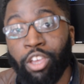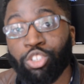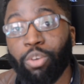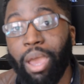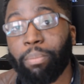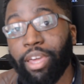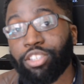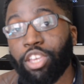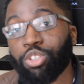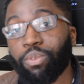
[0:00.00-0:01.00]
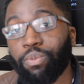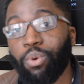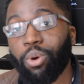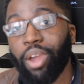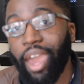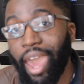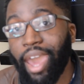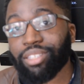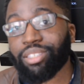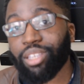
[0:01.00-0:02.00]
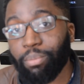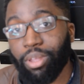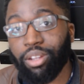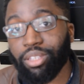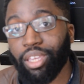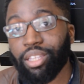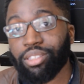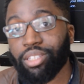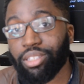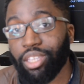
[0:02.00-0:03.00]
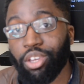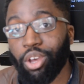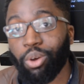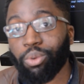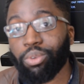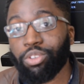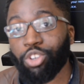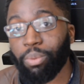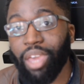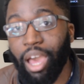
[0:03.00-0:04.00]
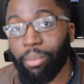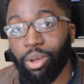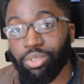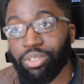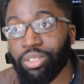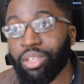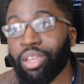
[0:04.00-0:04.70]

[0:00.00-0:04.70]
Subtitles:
So my PlayStation 4 has the ability to decode Dolby Atmos,